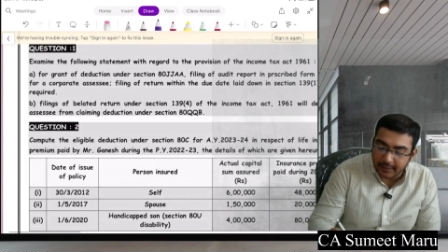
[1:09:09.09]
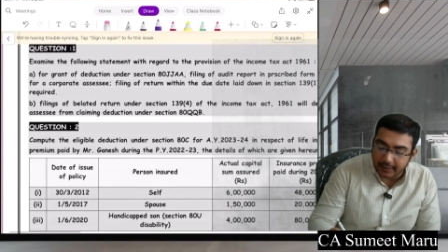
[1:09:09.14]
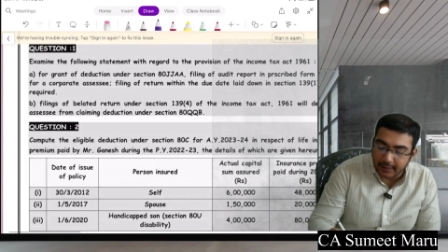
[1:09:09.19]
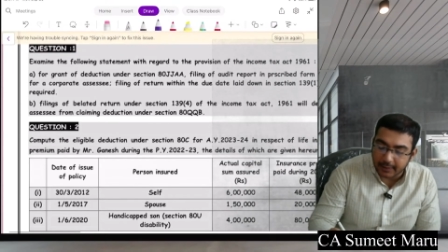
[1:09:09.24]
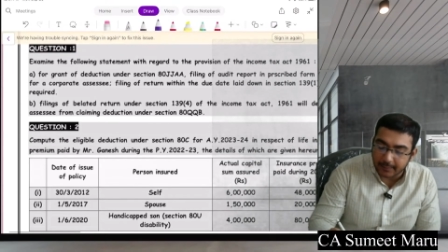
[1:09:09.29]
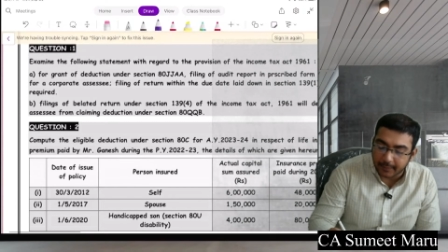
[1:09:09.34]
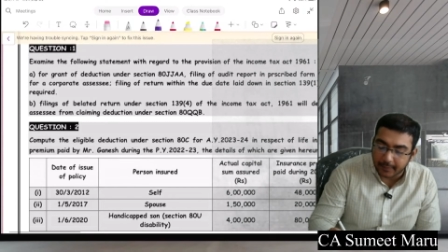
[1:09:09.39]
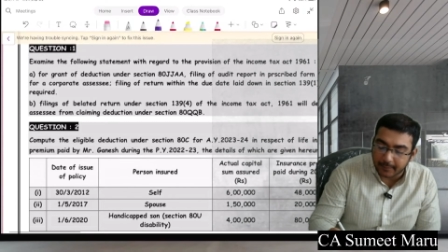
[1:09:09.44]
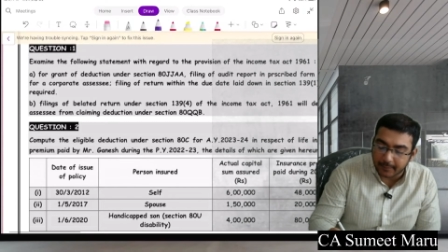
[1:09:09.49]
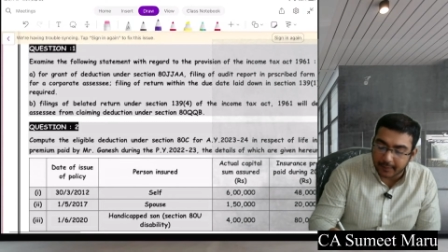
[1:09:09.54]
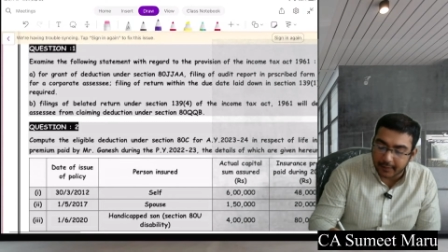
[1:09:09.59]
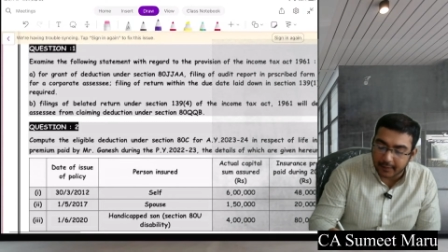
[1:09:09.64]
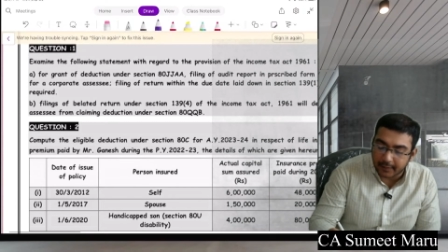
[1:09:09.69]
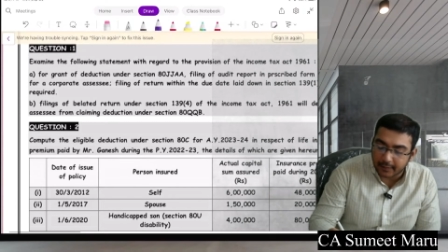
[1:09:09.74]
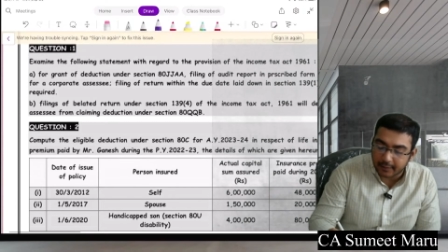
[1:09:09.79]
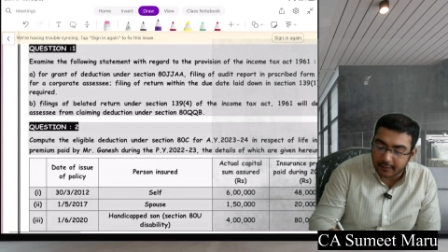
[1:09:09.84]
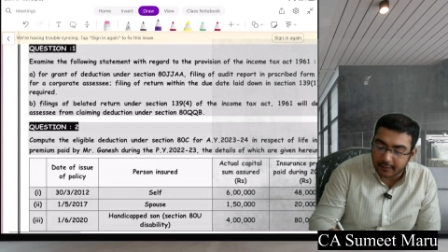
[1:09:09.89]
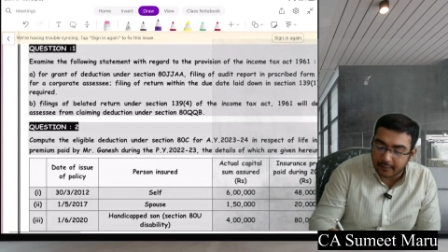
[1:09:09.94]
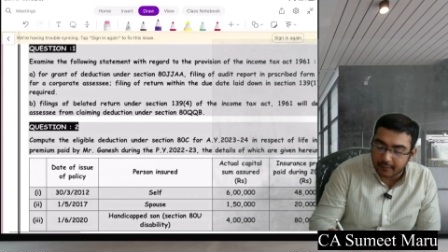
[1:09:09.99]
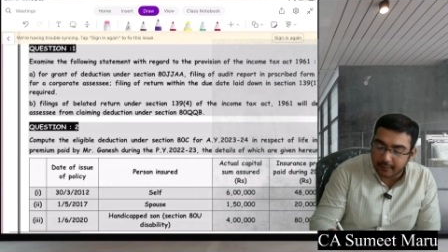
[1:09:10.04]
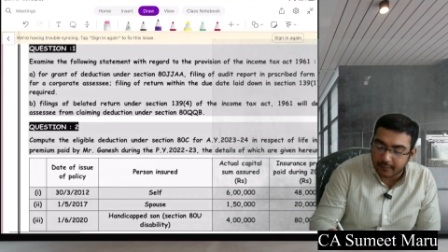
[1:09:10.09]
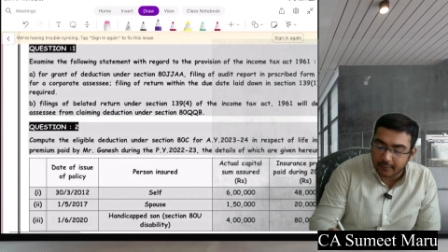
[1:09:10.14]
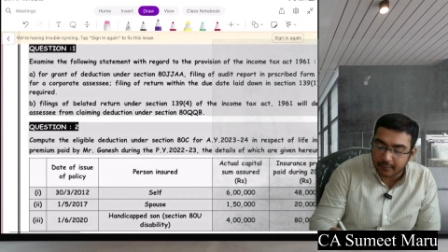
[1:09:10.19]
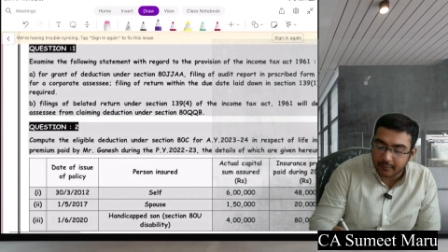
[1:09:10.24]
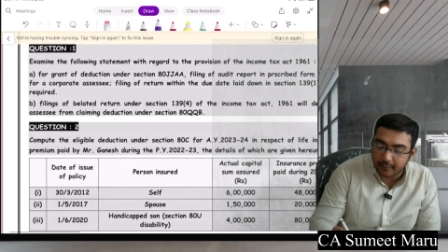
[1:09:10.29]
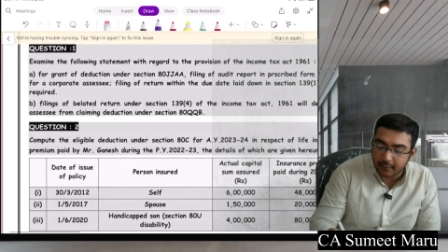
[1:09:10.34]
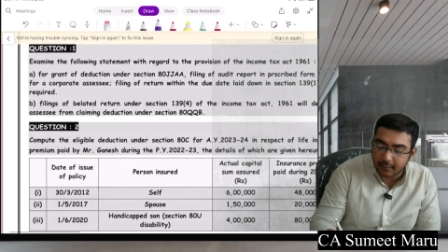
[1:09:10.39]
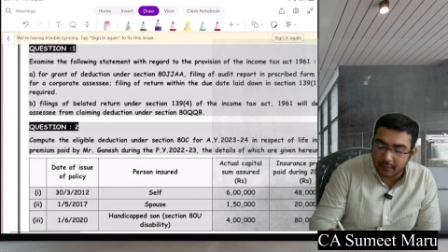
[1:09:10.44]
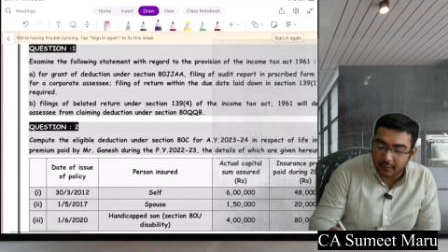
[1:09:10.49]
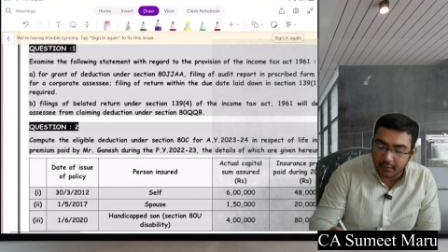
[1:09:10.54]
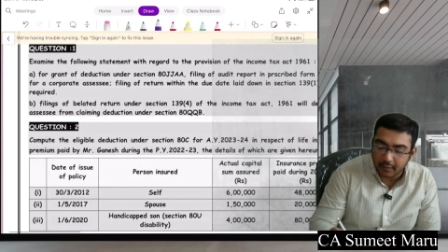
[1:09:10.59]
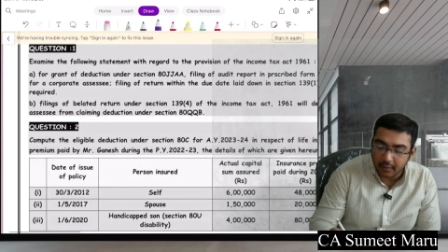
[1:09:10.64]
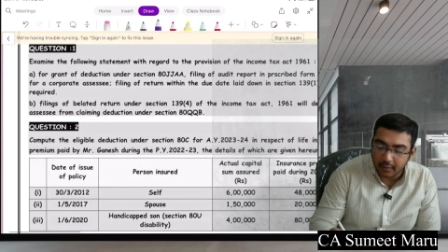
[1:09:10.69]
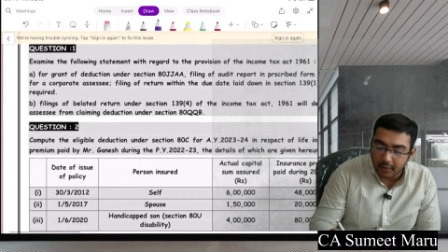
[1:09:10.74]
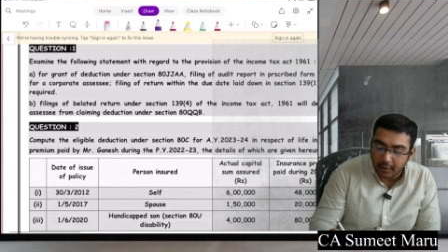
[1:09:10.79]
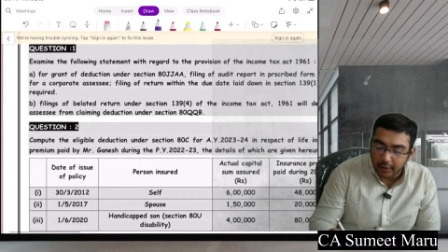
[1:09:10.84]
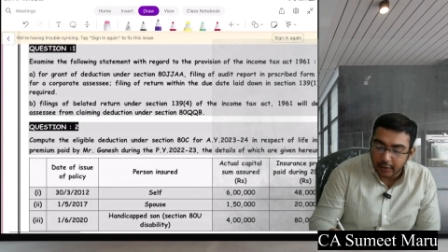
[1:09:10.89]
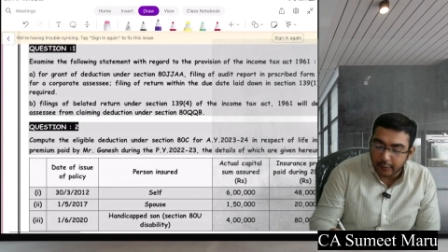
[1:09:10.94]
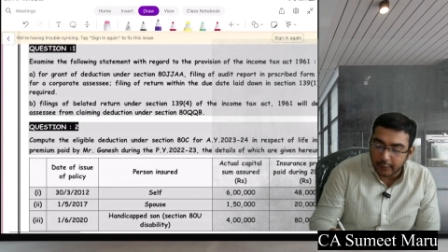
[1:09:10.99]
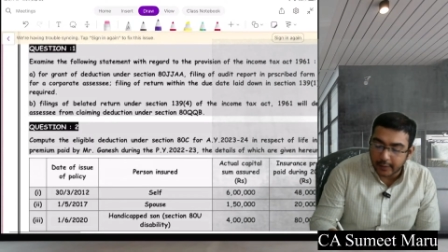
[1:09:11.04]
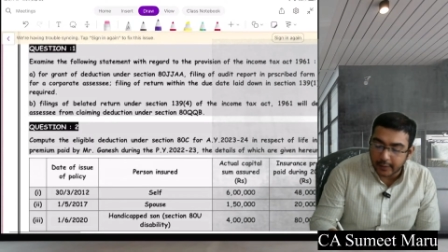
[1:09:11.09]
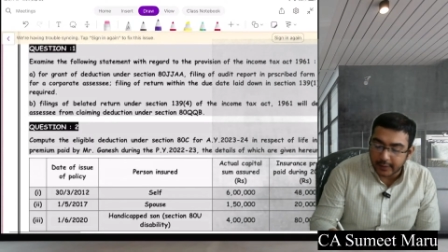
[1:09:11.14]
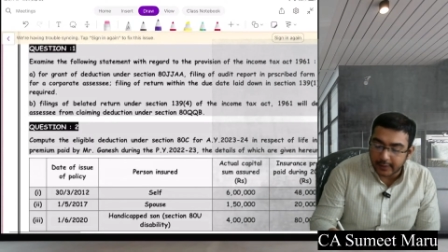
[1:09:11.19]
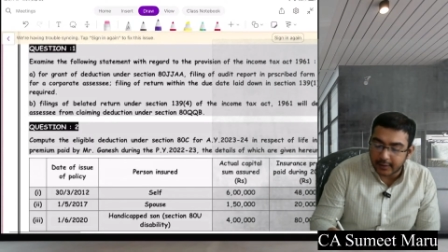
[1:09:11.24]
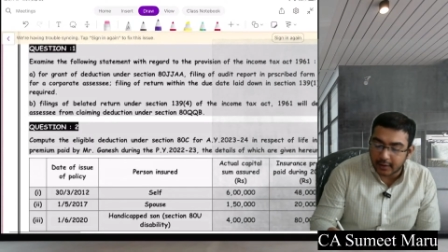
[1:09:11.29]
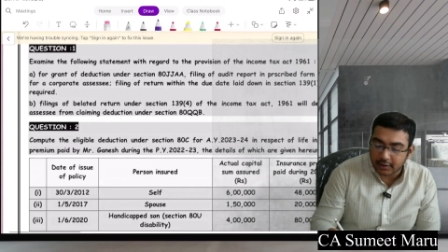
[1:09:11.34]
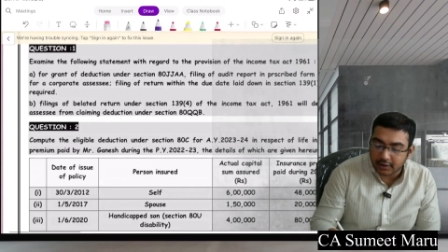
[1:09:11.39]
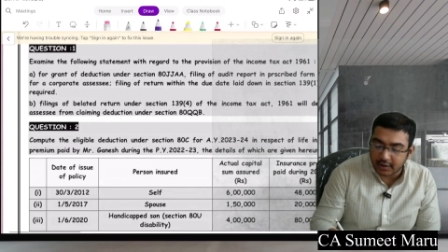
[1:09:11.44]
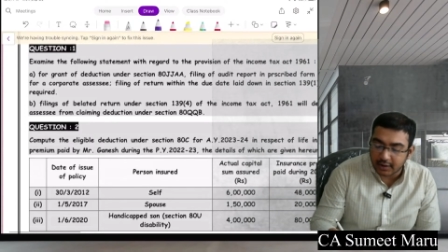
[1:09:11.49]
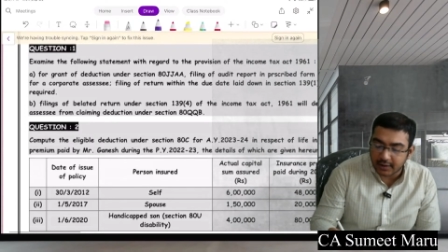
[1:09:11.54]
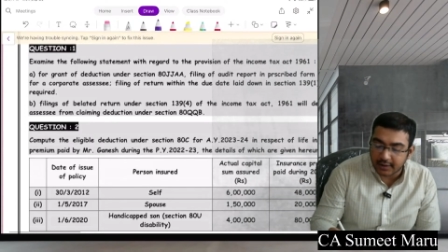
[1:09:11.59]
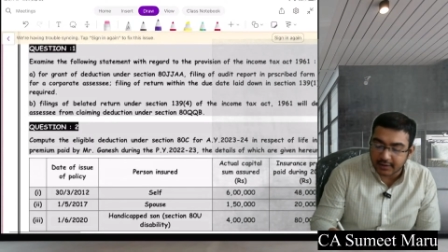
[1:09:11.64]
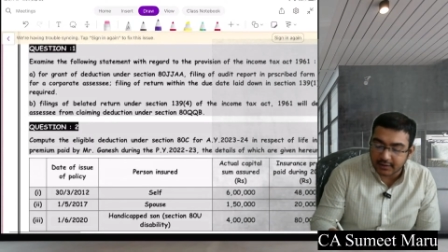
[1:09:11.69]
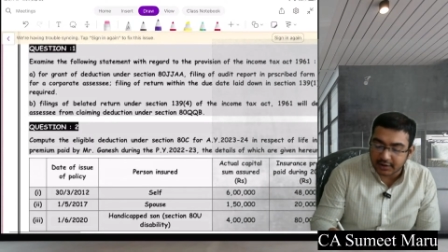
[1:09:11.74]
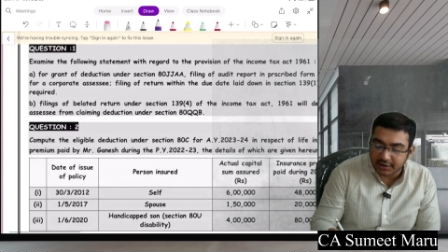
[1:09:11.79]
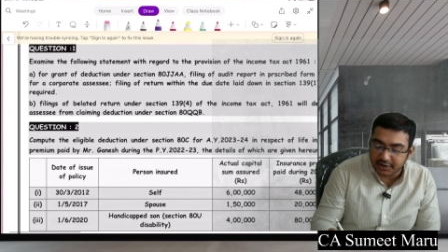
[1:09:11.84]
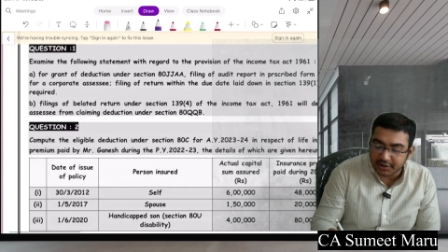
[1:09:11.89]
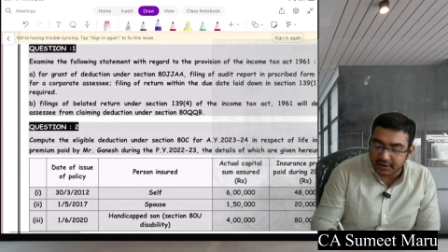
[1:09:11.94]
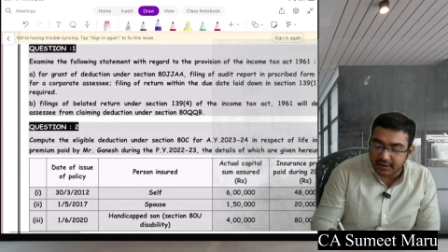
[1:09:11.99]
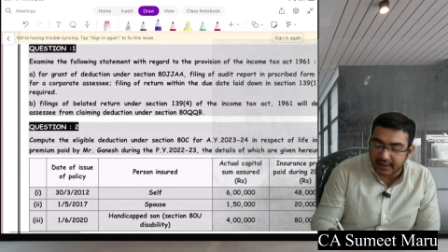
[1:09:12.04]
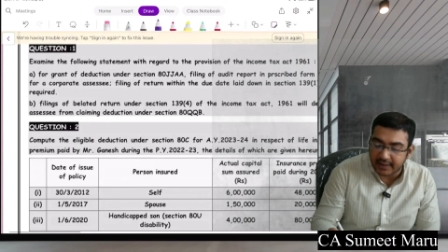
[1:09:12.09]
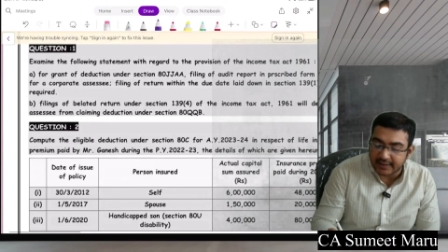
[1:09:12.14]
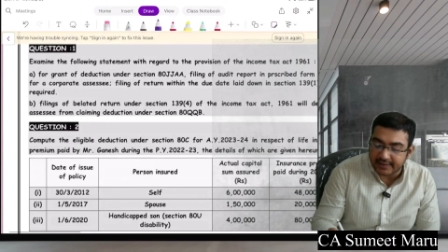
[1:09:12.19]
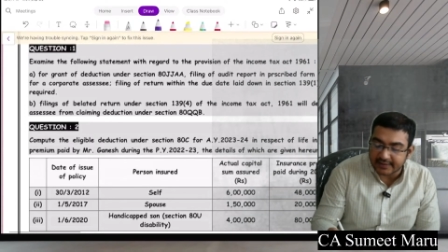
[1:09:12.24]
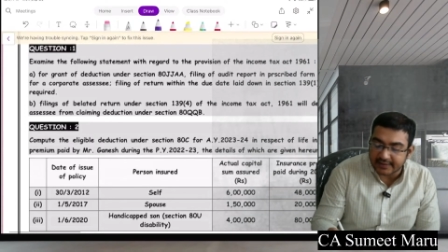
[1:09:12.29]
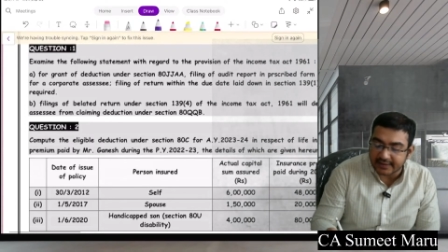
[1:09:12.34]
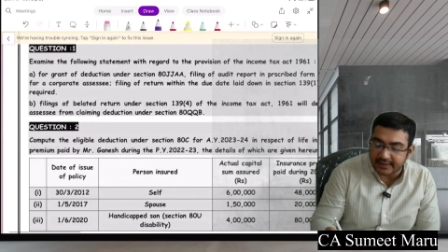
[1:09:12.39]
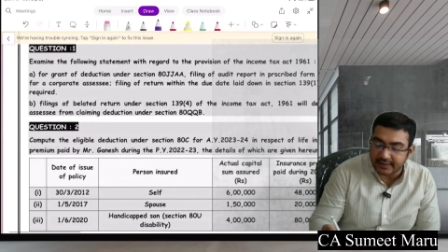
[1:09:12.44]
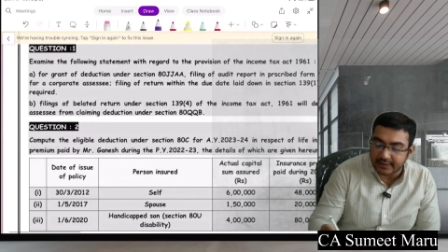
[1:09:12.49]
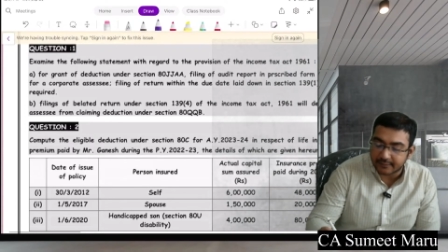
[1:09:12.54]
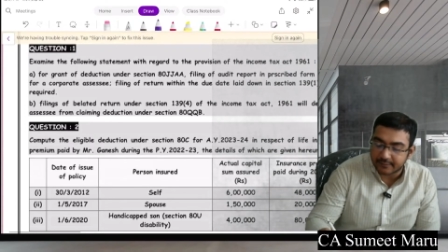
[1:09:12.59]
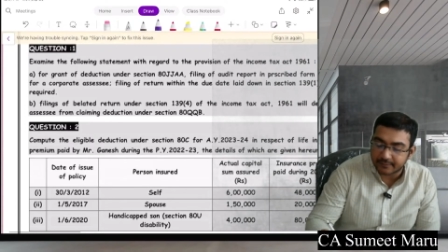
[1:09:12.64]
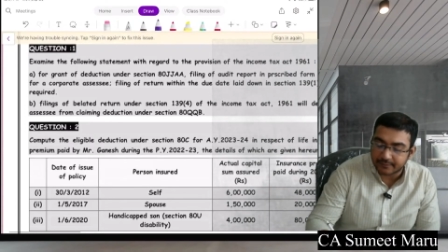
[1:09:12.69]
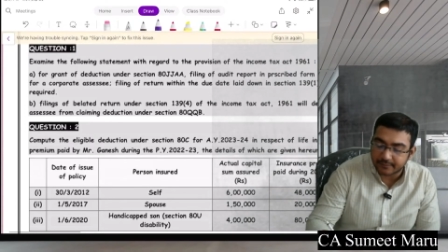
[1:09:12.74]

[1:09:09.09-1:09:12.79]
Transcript: repayment, you get deduction under section 80C.